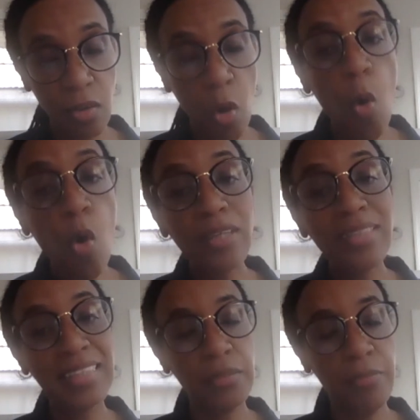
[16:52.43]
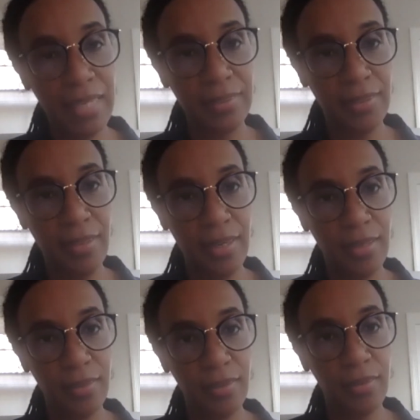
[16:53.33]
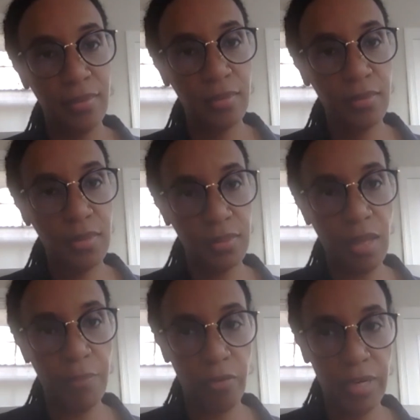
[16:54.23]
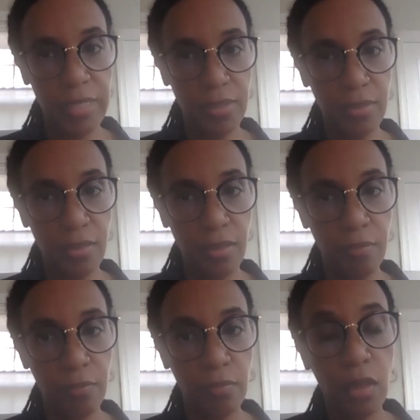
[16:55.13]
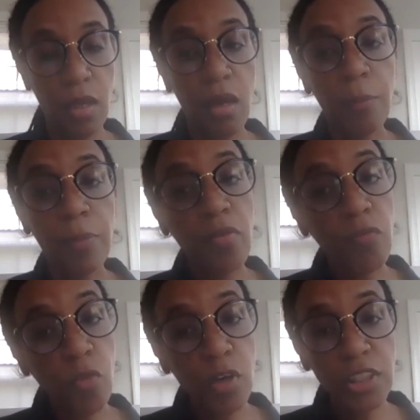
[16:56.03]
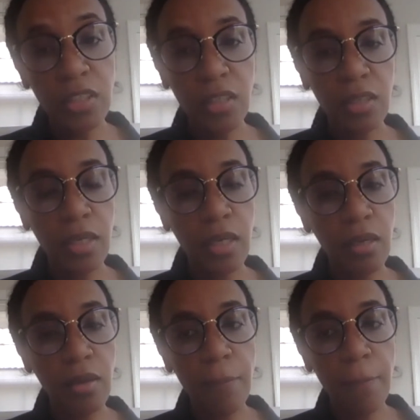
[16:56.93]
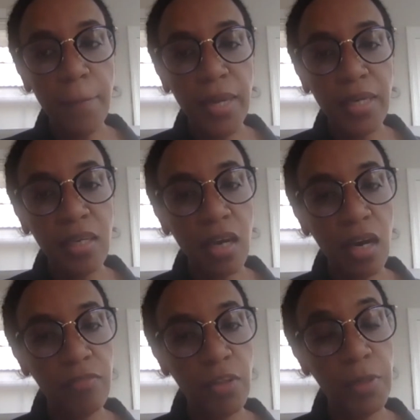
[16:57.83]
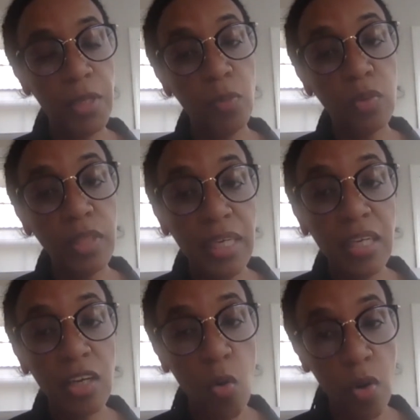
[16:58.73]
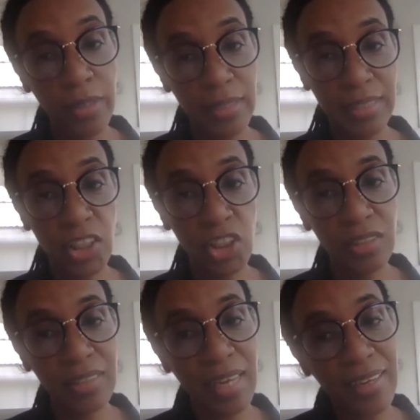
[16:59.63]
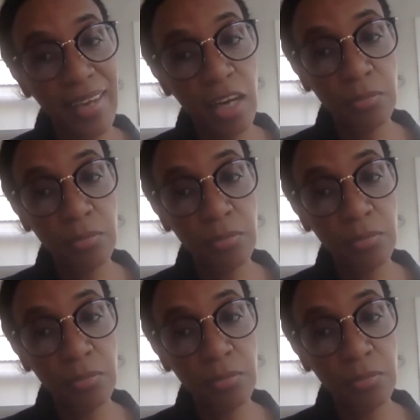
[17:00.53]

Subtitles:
or dismantling systemic racism. But unfortunately, many of the people leading organizations that can help